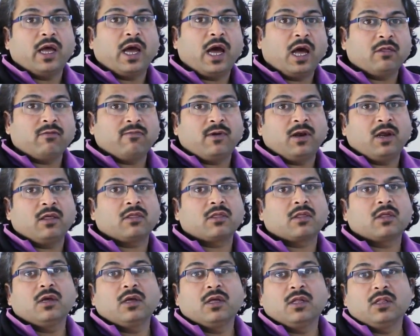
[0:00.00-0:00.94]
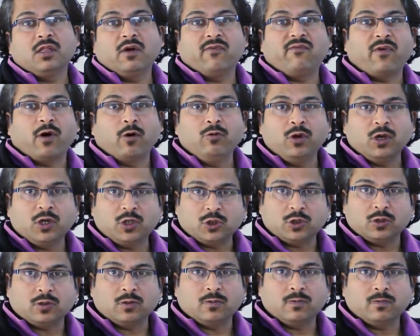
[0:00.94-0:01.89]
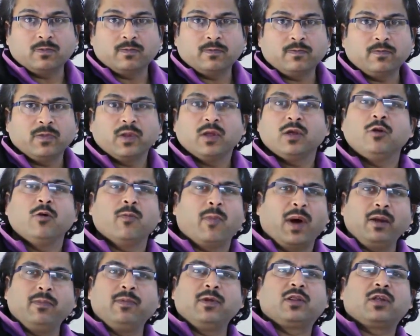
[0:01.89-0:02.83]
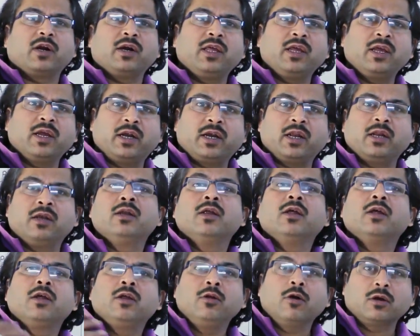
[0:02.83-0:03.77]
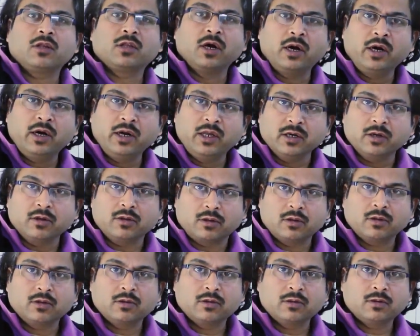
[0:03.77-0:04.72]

as well as the foundation. You might be studying it in your third years.